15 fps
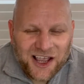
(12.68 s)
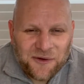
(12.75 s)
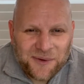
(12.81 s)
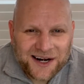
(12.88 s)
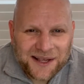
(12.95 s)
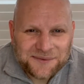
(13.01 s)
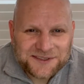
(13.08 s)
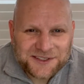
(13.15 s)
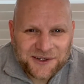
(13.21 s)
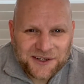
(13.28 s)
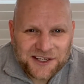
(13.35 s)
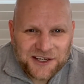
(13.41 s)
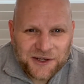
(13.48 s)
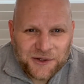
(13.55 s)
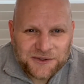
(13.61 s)
my name is
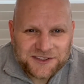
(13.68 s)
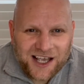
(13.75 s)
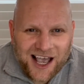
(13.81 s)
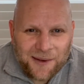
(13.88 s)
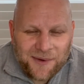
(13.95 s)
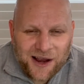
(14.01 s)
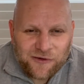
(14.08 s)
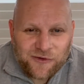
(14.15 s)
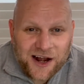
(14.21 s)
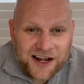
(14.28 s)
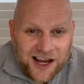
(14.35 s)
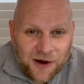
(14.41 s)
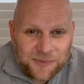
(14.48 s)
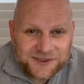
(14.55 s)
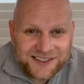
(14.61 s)
Scott Hughes. I'm a
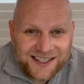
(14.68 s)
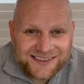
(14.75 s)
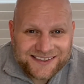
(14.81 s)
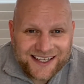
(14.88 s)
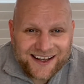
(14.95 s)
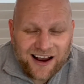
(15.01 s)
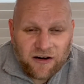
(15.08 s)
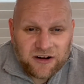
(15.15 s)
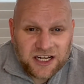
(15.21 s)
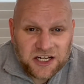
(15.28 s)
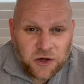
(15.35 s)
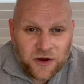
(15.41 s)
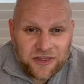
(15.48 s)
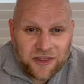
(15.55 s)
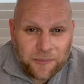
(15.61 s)
radio presenter currently
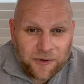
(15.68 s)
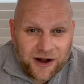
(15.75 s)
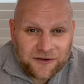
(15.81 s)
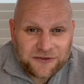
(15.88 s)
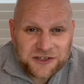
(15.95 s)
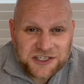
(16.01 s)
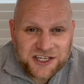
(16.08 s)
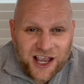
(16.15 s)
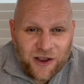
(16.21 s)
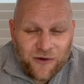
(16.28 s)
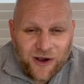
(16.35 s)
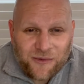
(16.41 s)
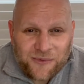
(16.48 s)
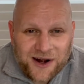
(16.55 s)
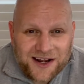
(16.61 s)
doing The Breakfast
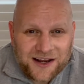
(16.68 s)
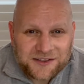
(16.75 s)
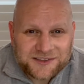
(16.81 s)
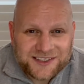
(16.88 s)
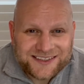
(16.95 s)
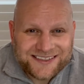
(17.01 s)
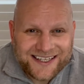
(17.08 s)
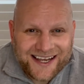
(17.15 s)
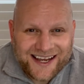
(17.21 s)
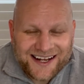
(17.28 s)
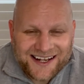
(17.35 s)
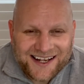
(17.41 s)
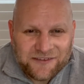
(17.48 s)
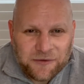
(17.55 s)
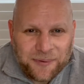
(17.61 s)
Show on Radio City
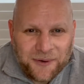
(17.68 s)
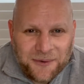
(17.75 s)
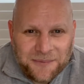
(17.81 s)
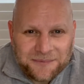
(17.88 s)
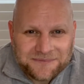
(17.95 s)
in Liverpool.